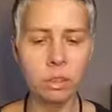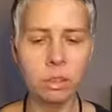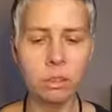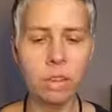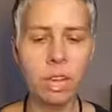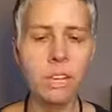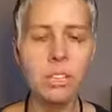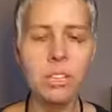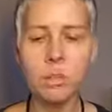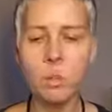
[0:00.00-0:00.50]

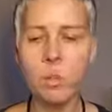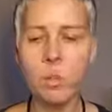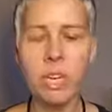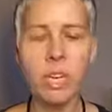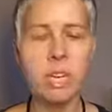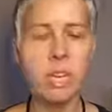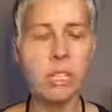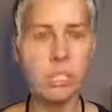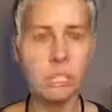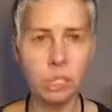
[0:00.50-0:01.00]
does what
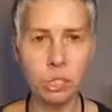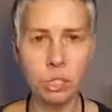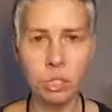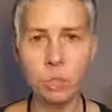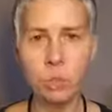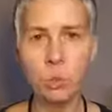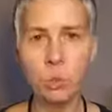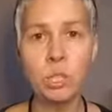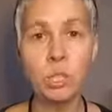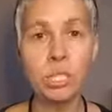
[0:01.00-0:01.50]
it needs to
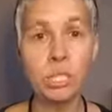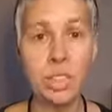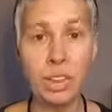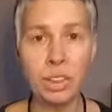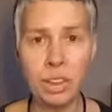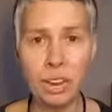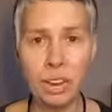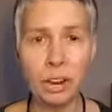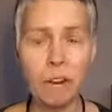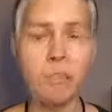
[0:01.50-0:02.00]
do to
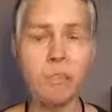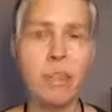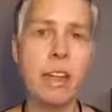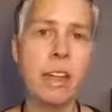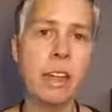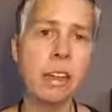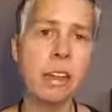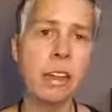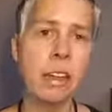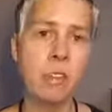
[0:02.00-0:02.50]
take care of that
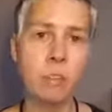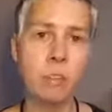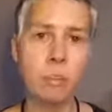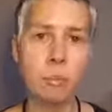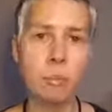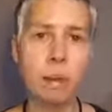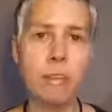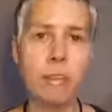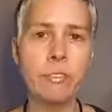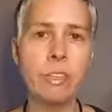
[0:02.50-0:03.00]
unhealthy
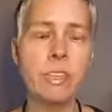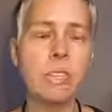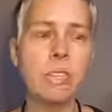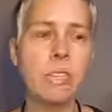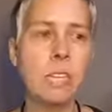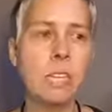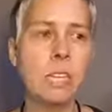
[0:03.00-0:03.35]
breakfast.